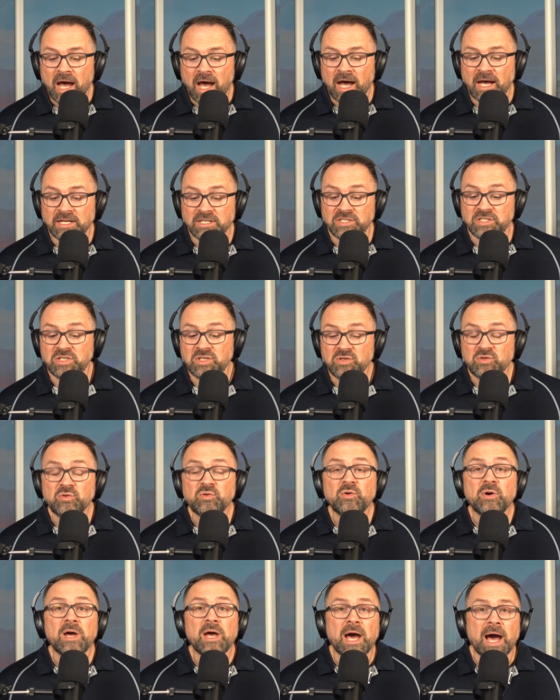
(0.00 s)
Uh,
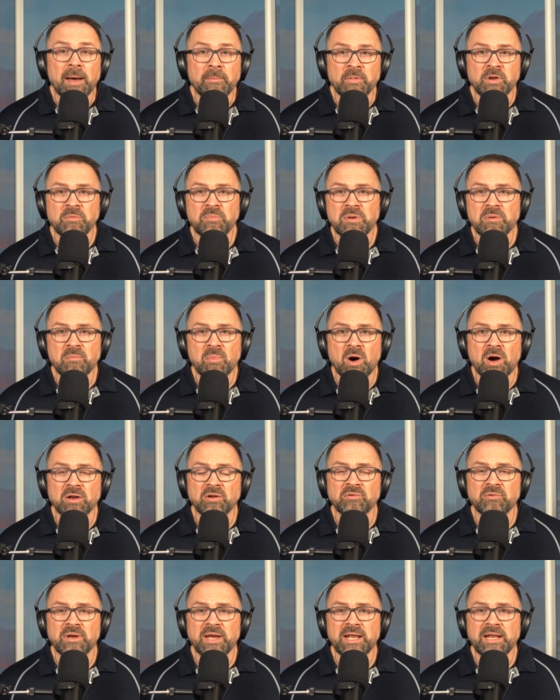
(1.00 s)
two, I'm going to be
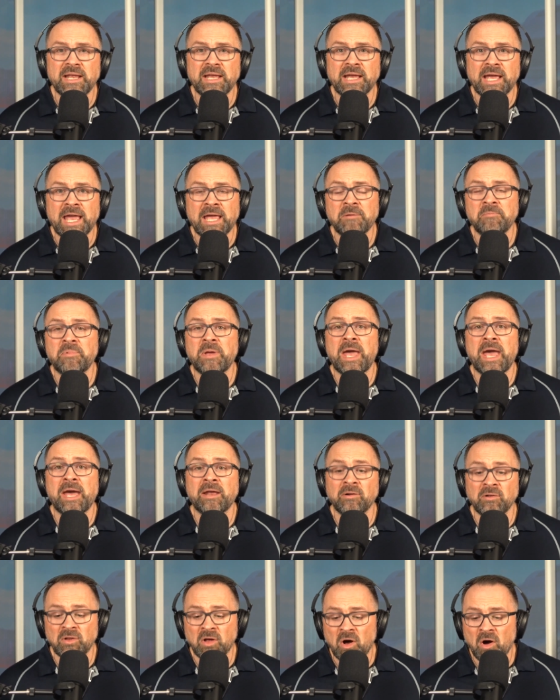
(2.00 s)
moderating a
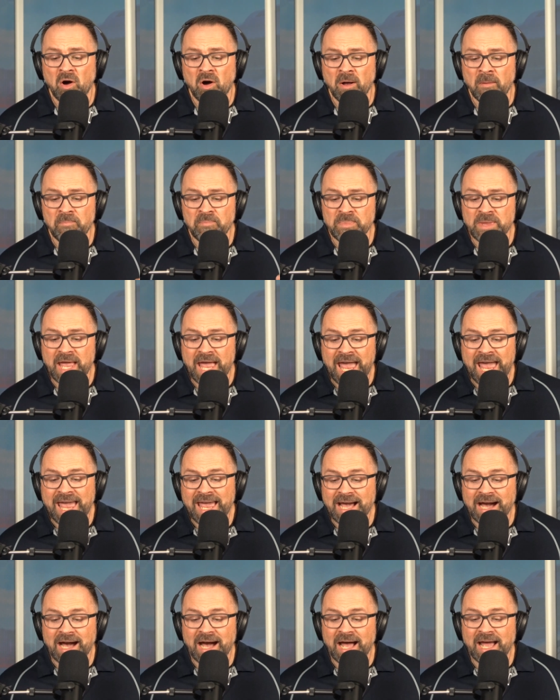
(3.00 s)
panel on
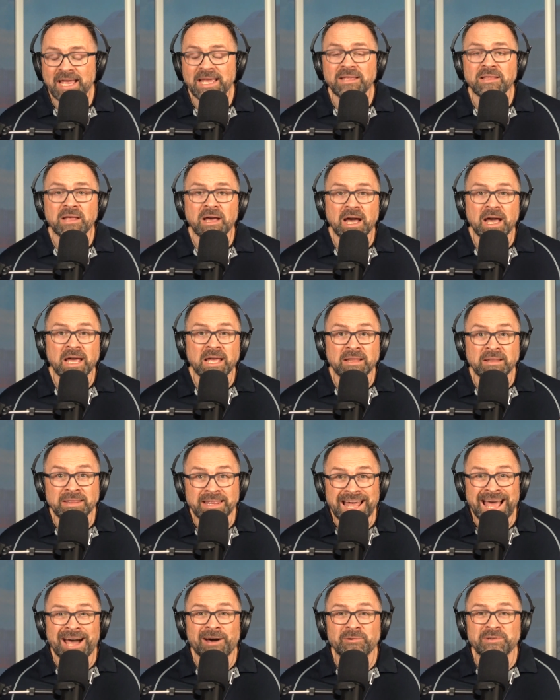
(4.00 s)
AI
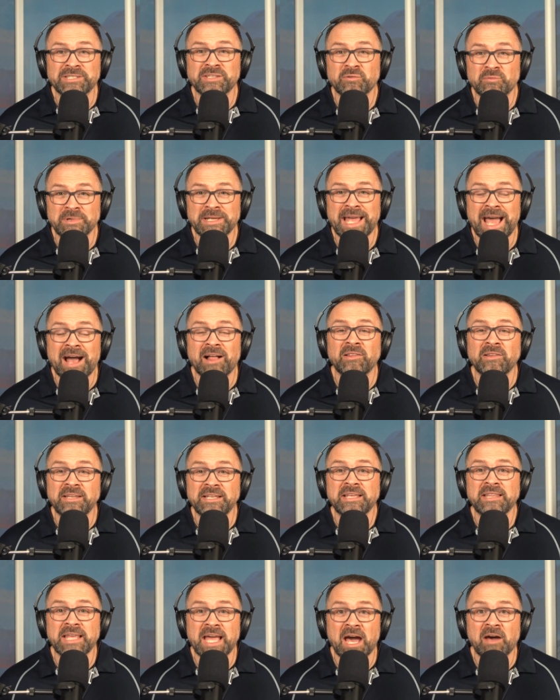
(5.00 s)
how it's a
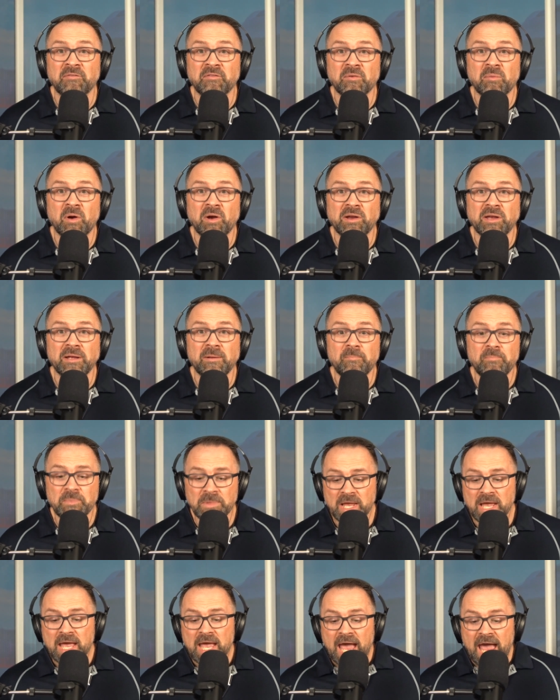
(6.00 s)
reality in the aftermarket.
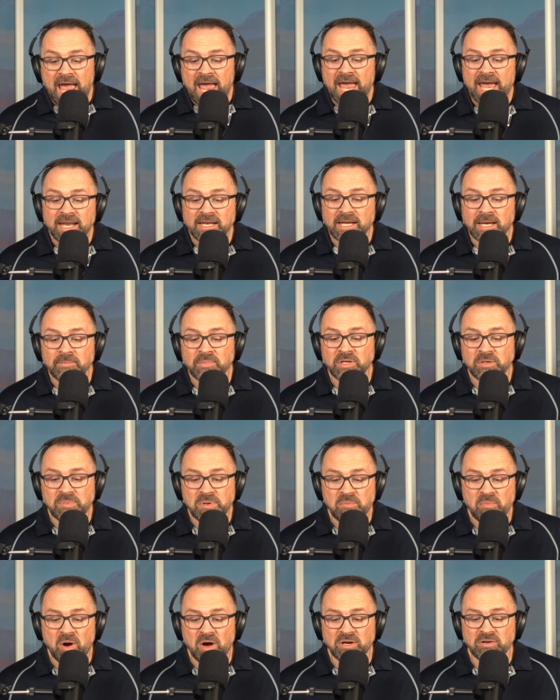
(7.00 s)
And I'm going
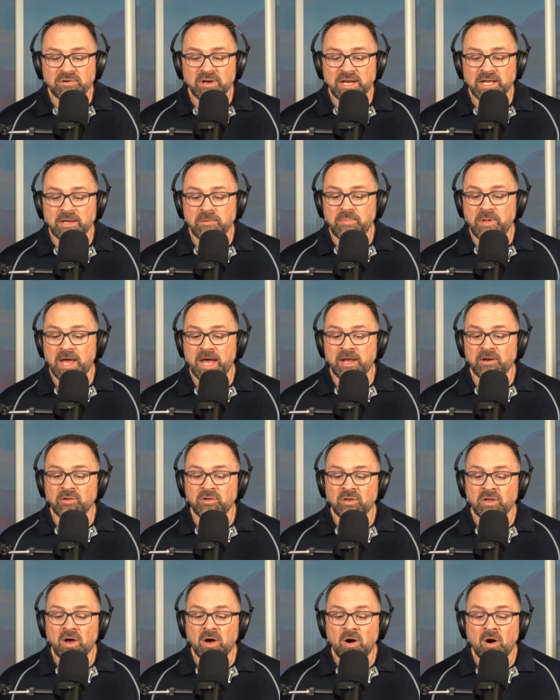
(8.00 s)
to be moderating a
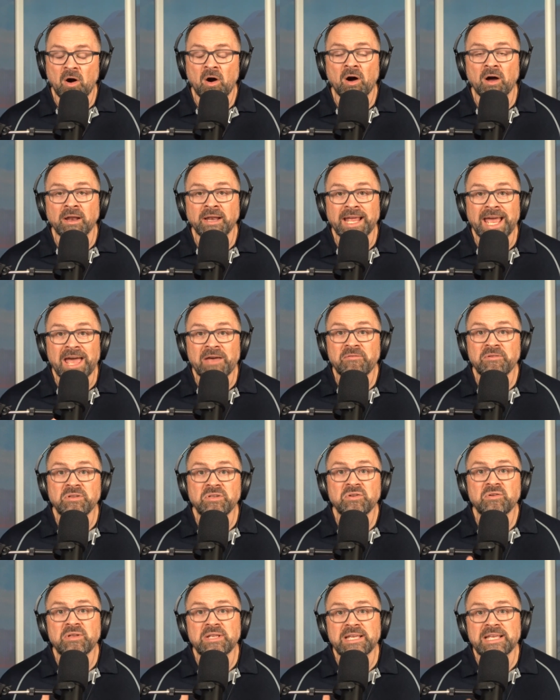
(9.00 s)
panel on
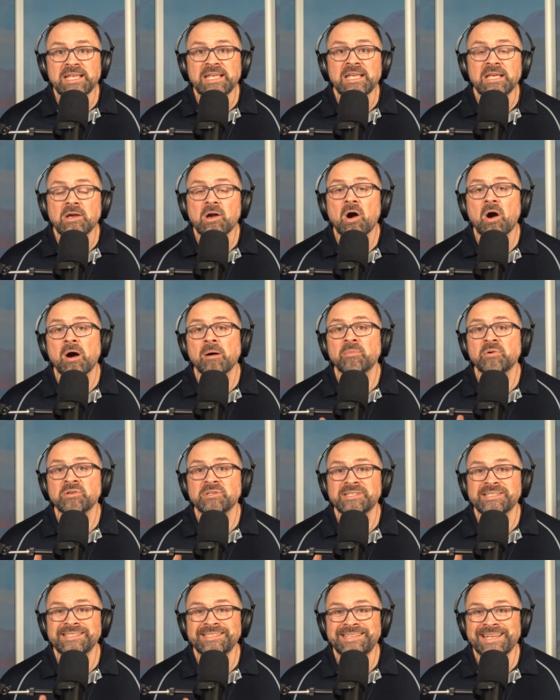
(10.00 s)
heavy duty e
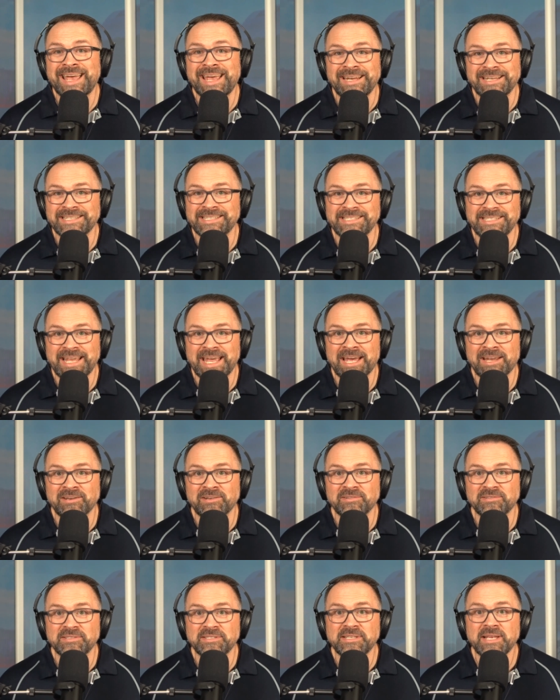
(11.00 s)
commerce data
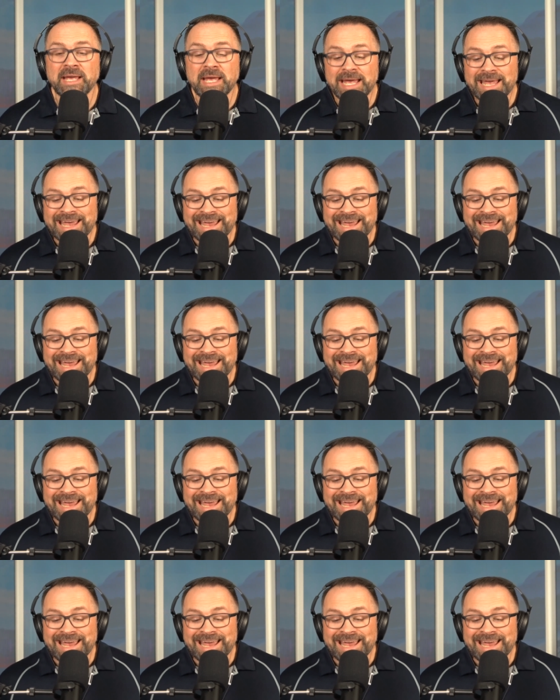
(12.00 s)
standards.